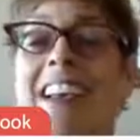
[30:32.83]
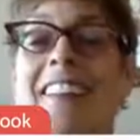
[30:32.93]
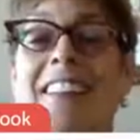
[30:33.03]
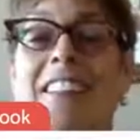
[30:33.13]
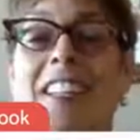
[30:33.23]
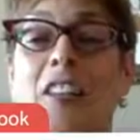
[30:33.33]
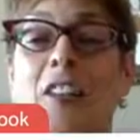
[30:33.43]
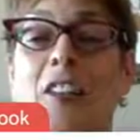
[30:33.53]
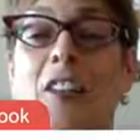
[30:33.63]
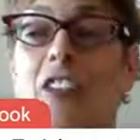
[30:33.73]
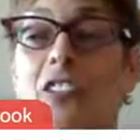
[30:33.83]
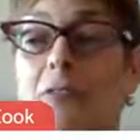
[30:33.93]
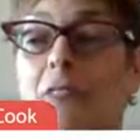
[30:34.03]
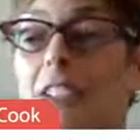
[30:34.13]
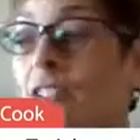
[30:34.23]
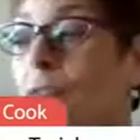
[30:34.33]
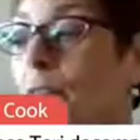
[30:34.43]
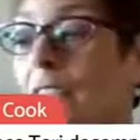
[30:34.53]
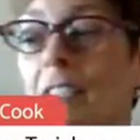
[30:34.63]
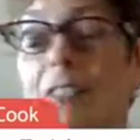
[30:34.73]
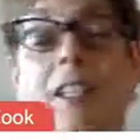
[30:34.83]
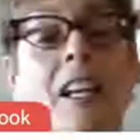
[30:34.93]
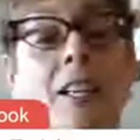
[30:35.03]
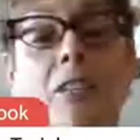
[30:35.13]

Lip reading: And, you know, then she runs around